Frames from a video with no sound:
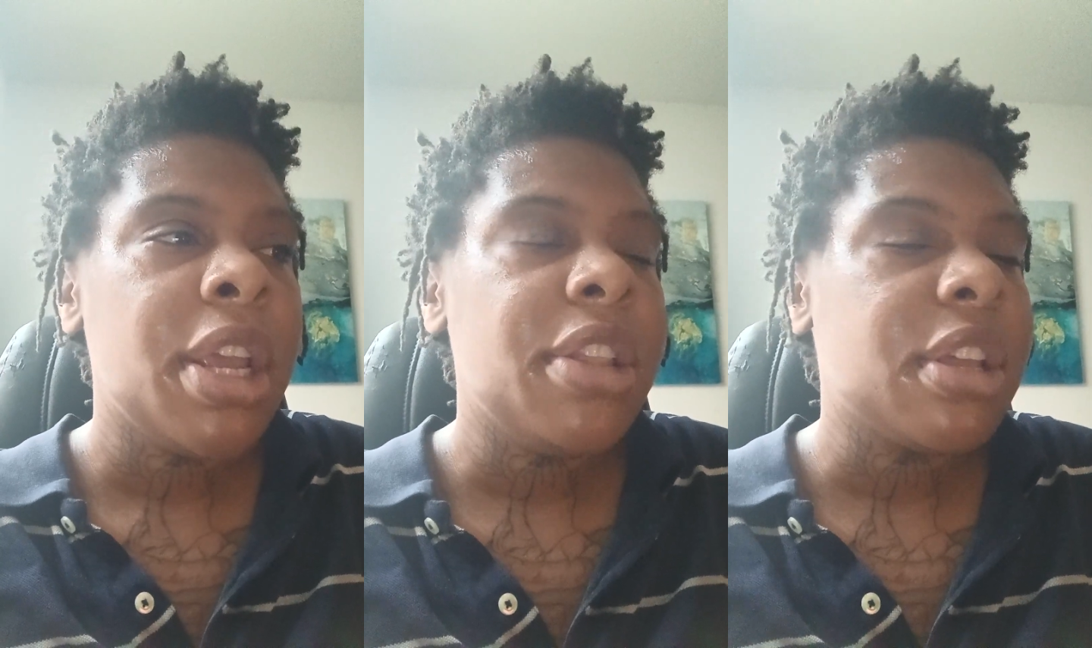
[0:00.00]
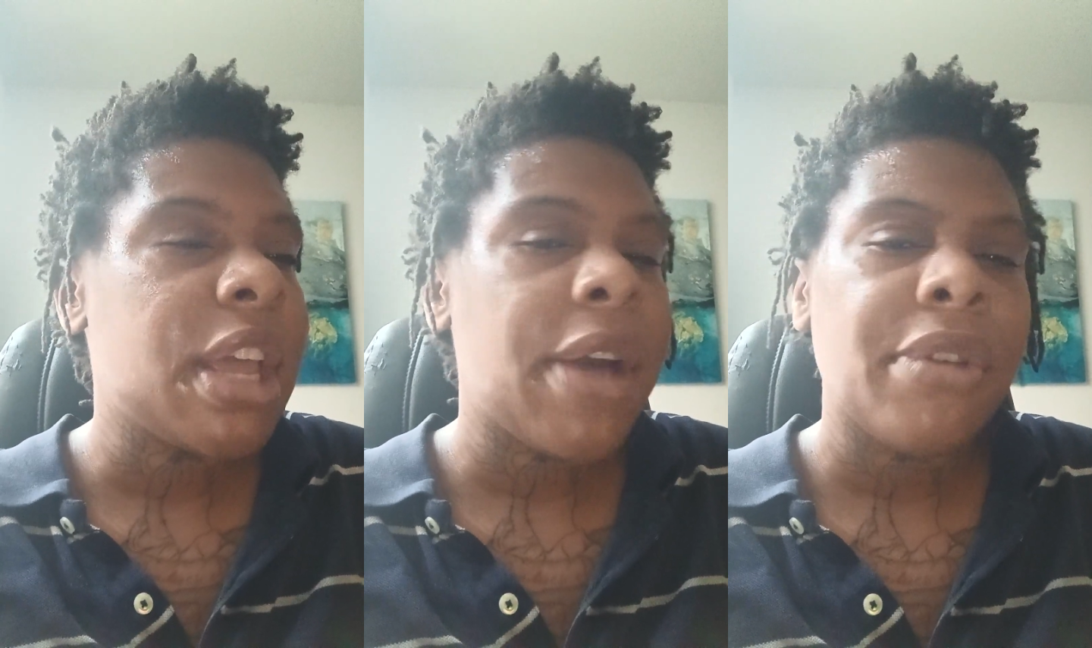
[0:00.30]

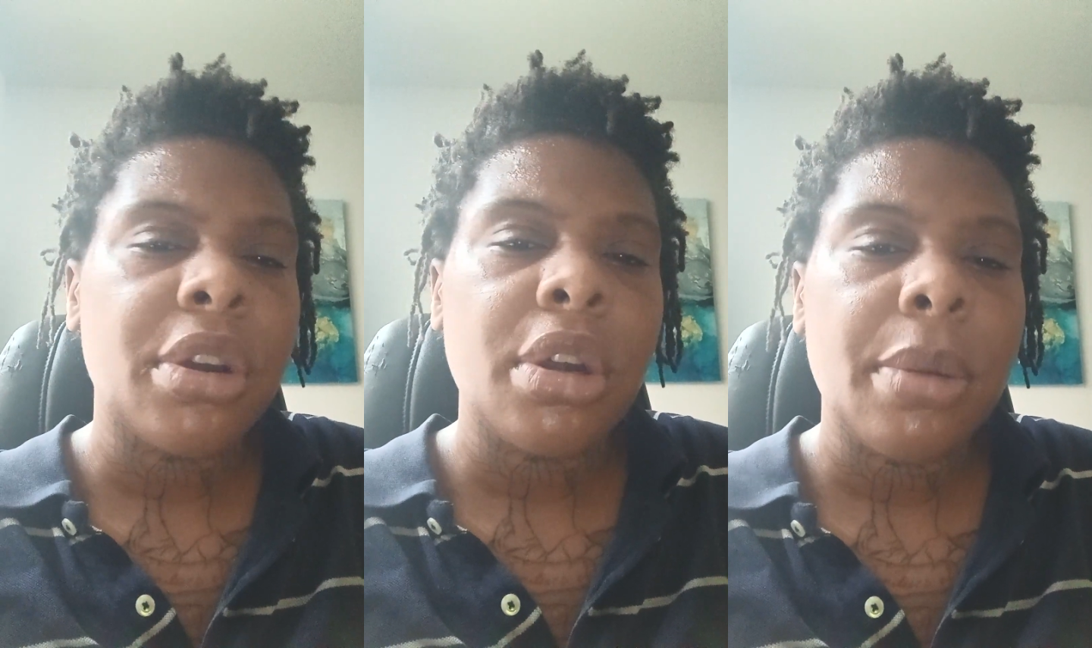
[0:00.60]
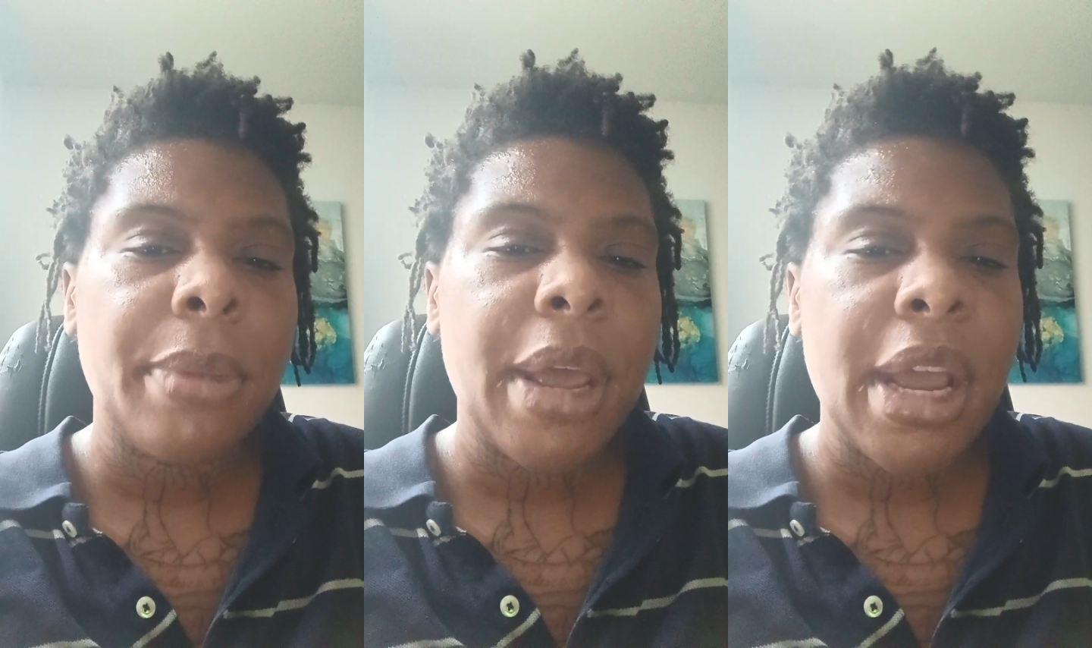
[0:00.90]
either can have a good
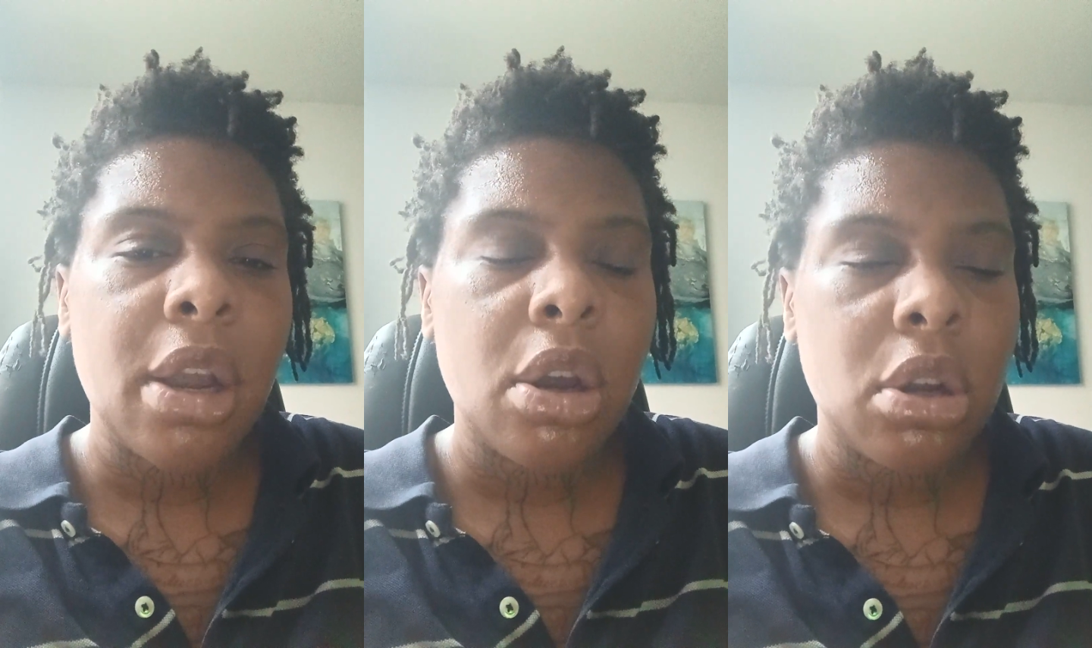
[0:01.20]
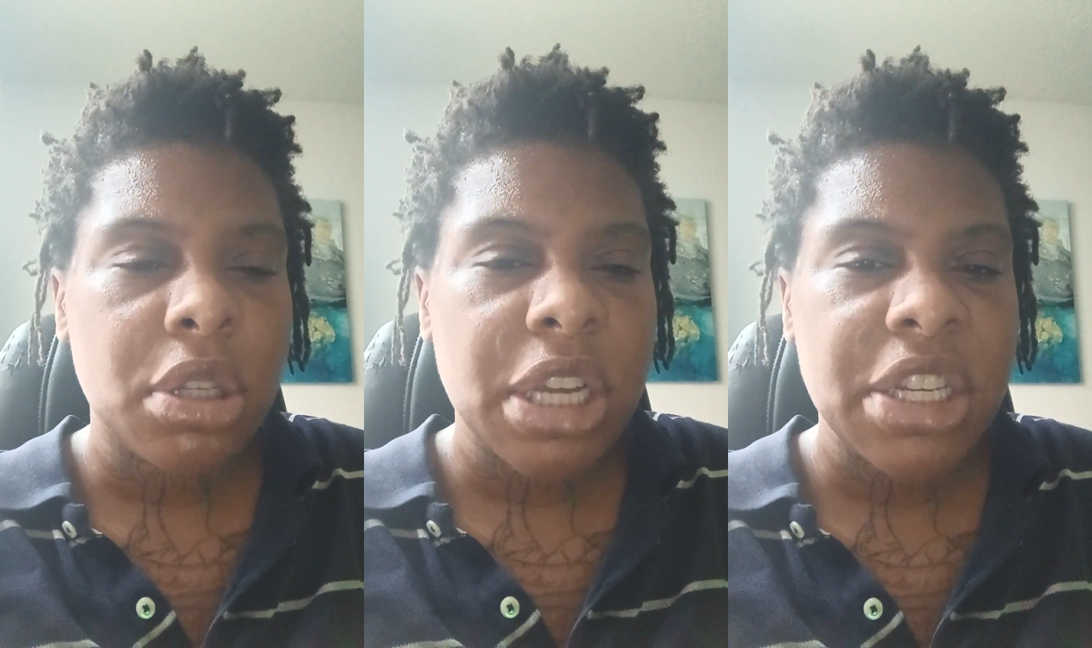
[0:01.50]
or bad
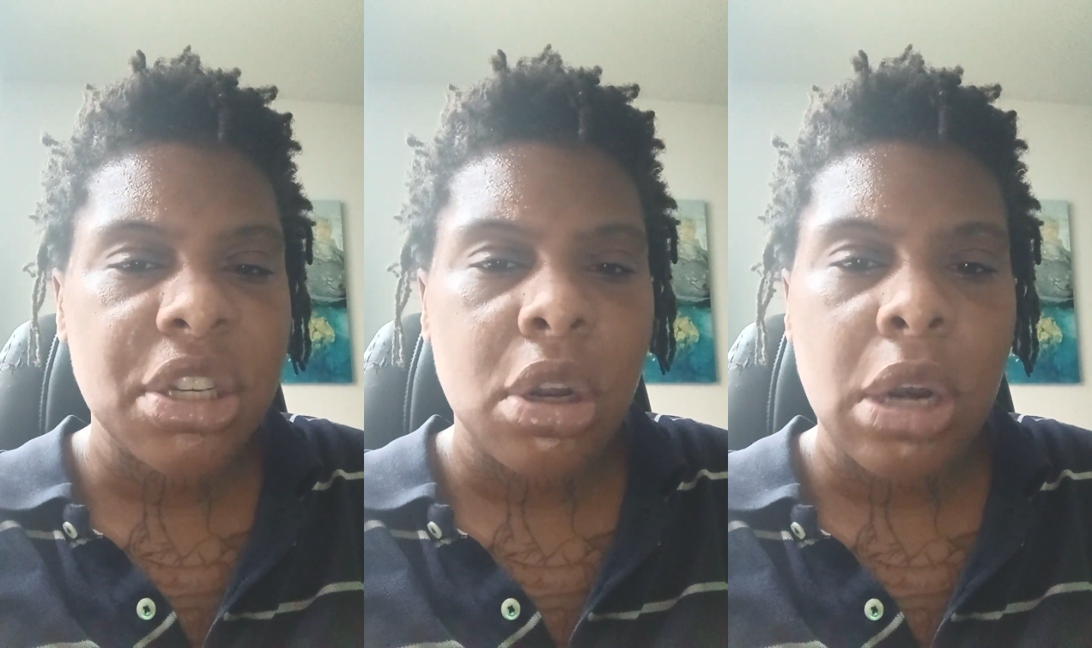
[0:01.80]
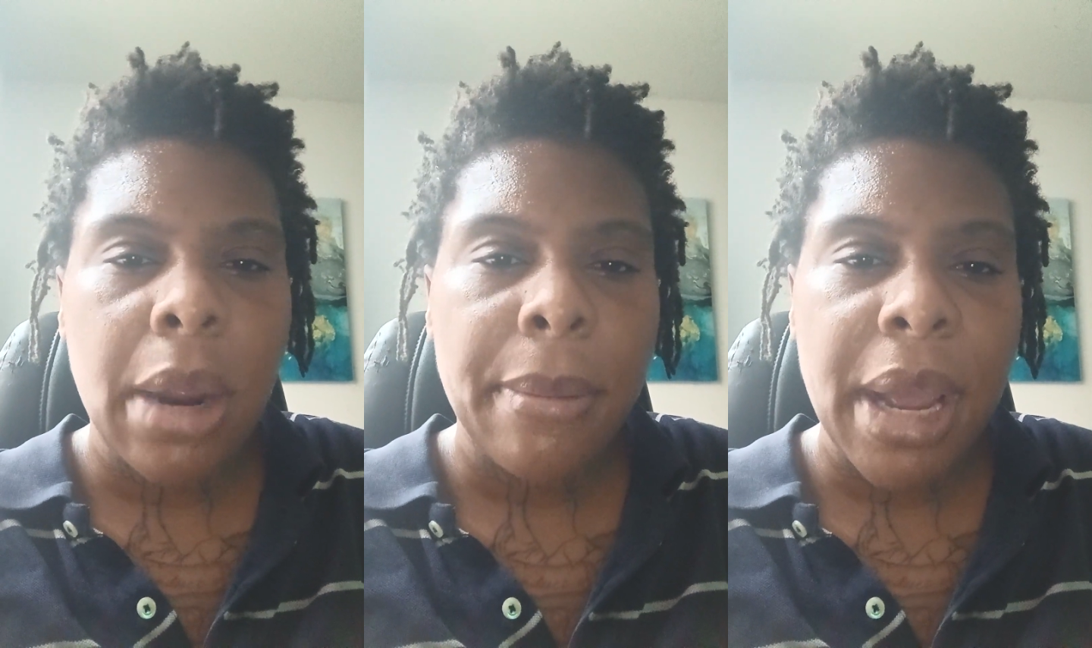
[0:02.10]
connotation
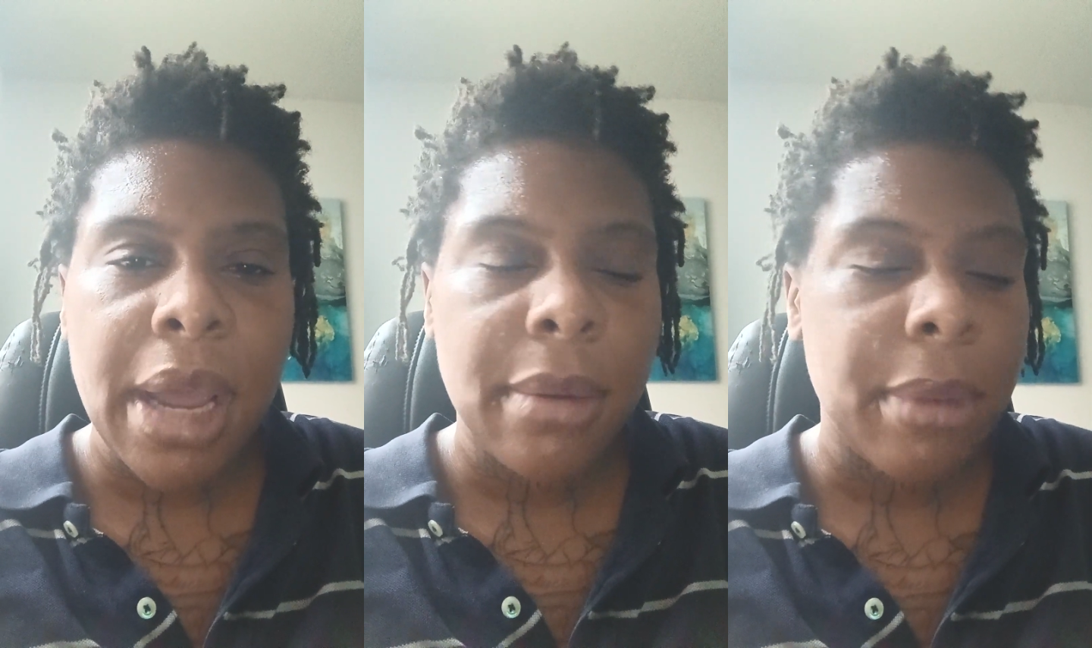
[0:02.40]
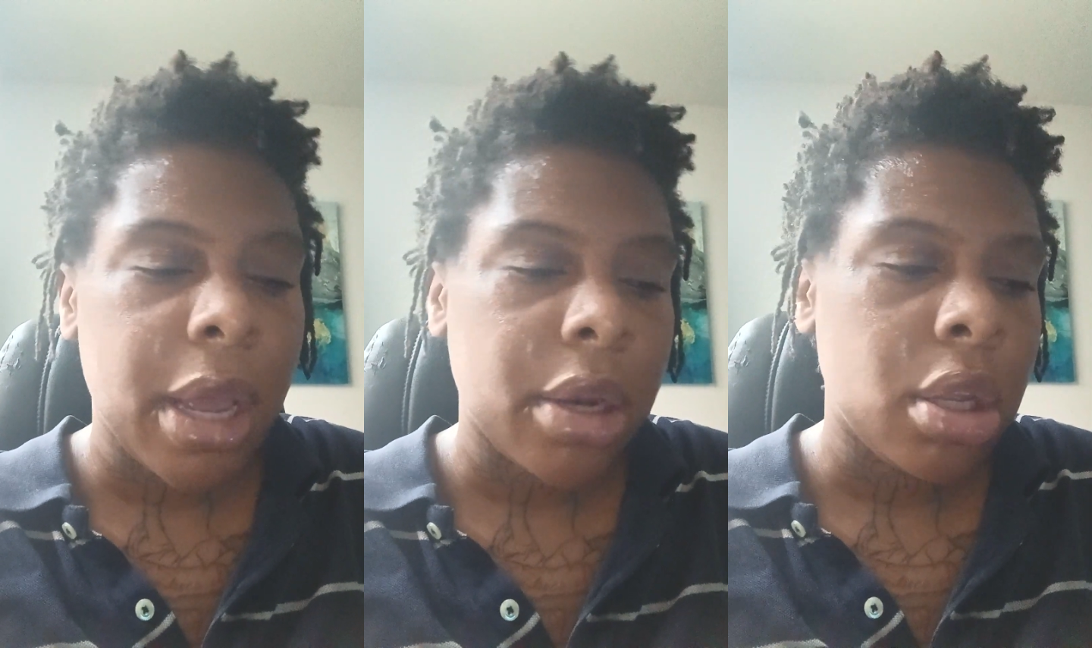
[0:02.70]
on our mind
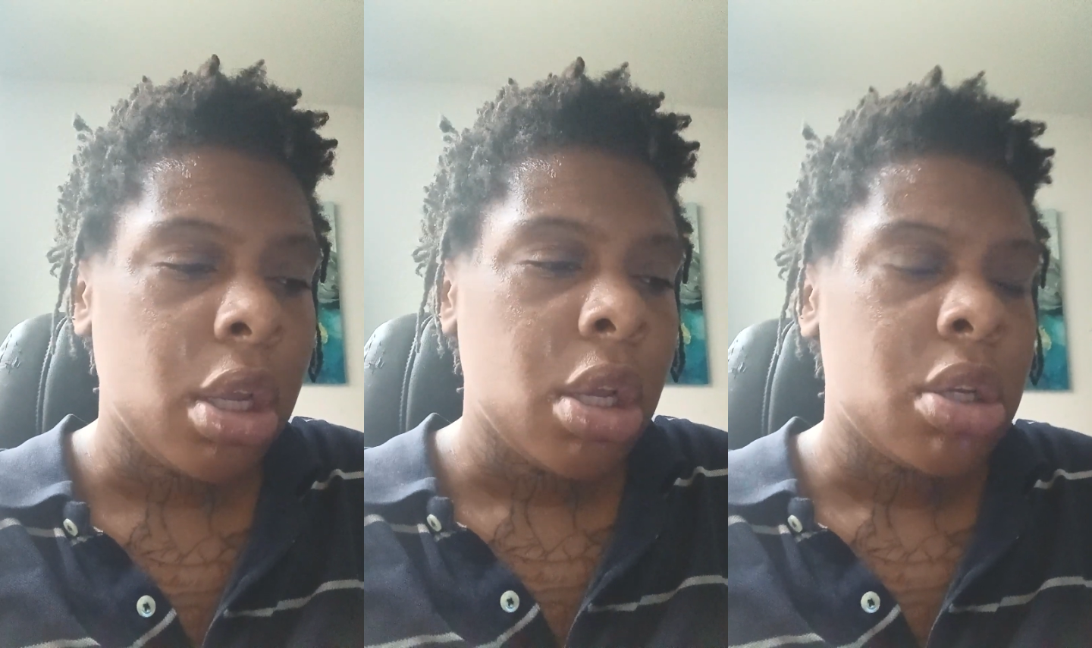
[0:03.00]
about it.